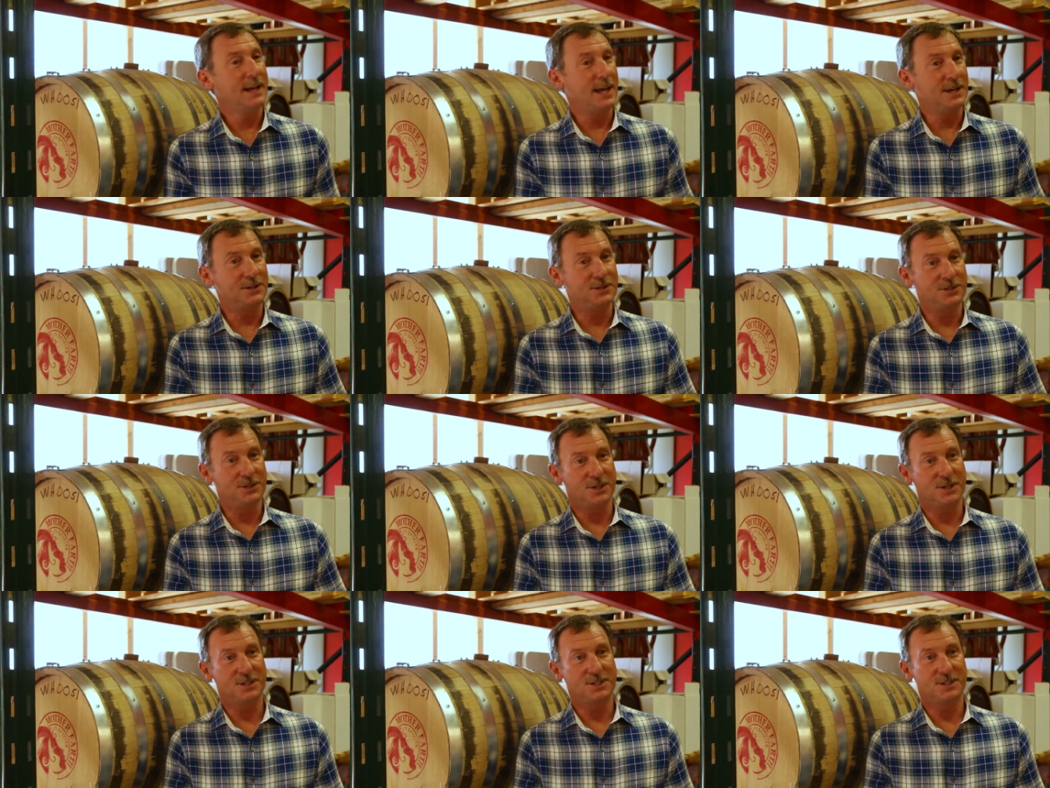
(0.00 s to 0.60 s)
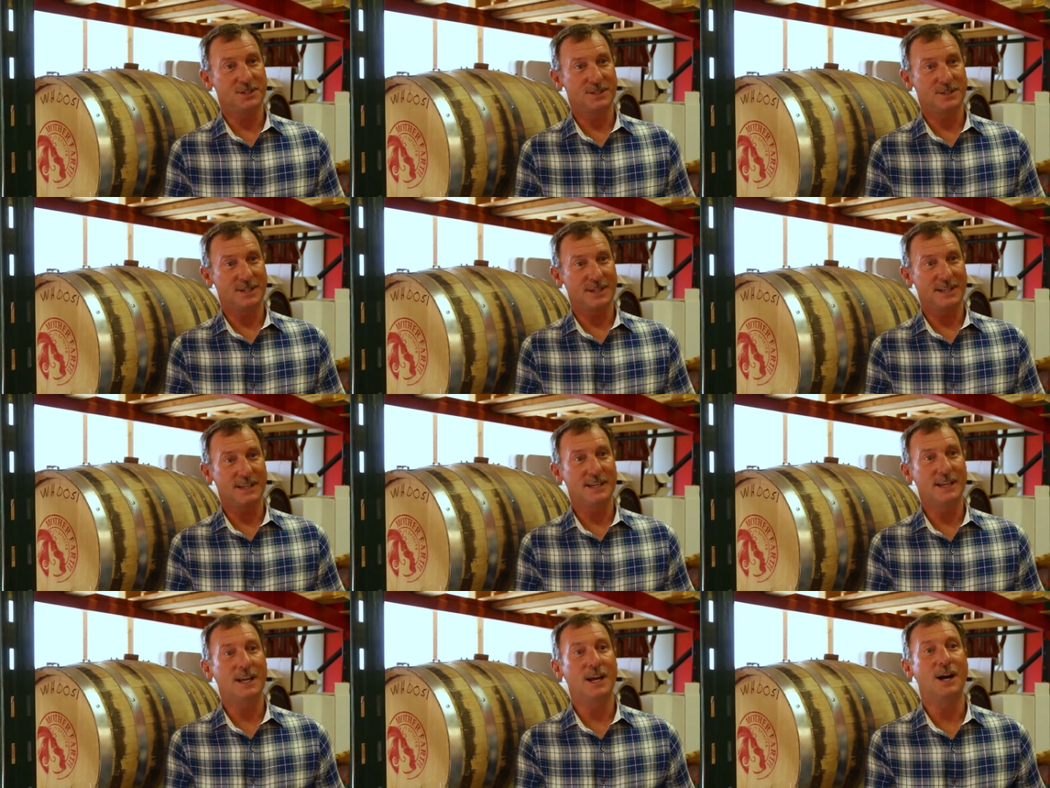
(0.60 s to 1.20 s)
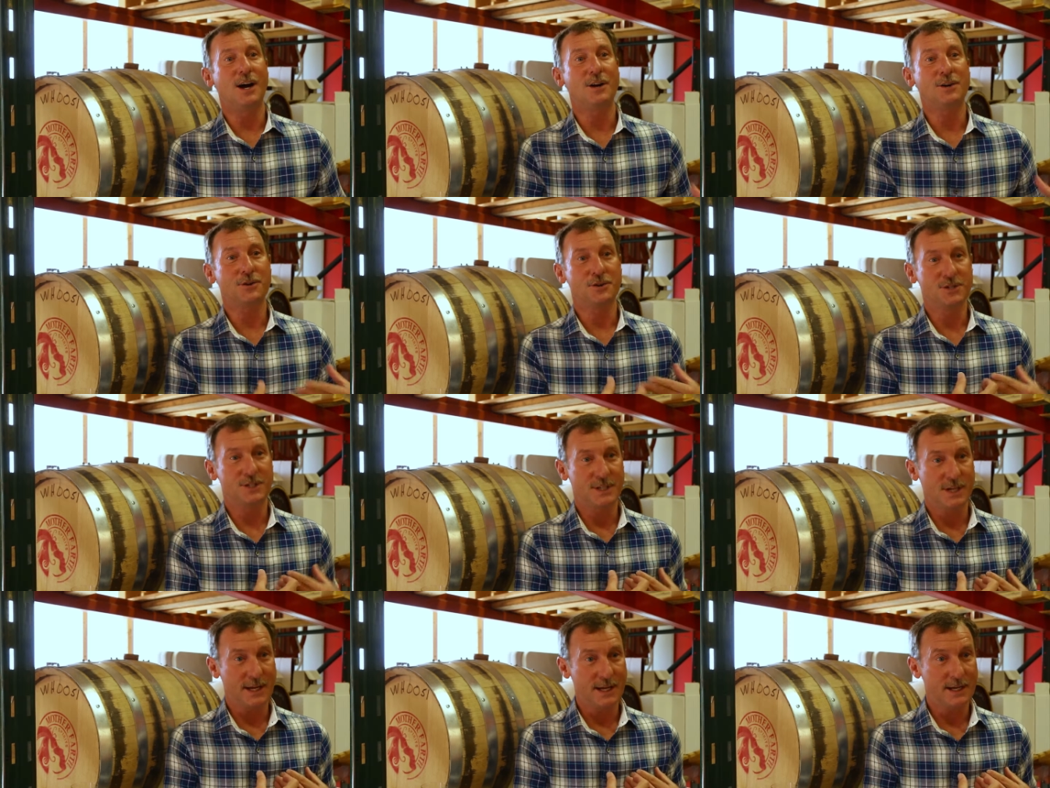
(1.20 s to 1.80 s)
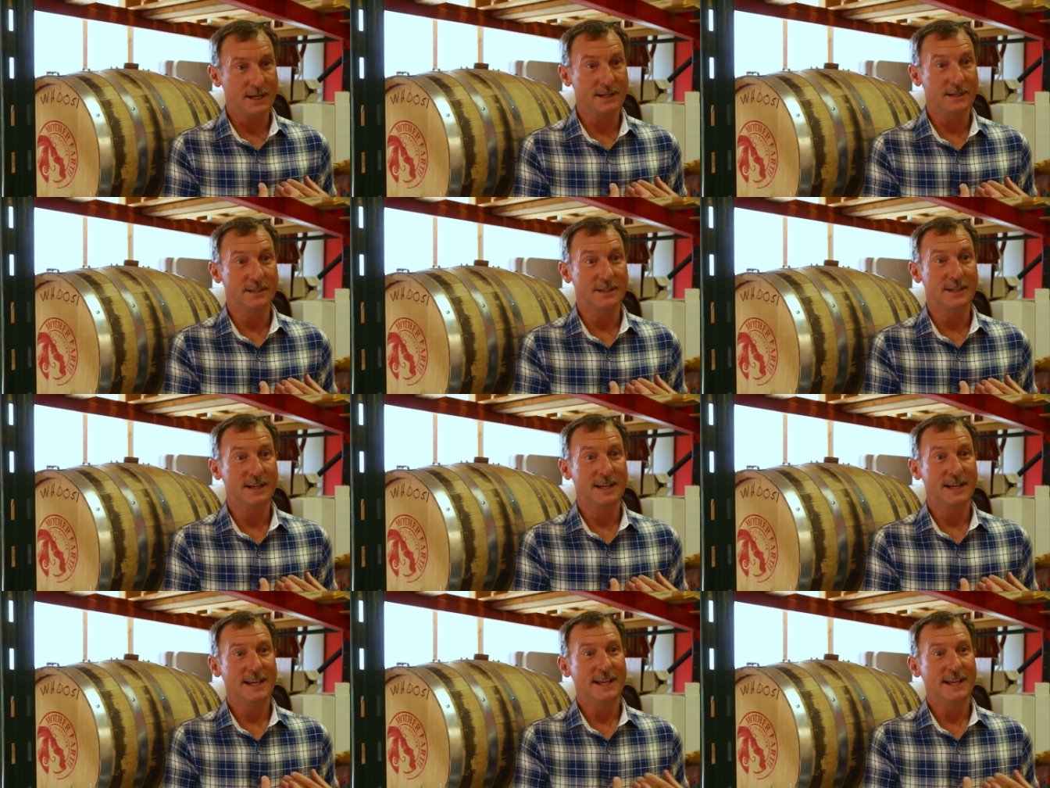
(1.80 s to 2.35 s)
and just understand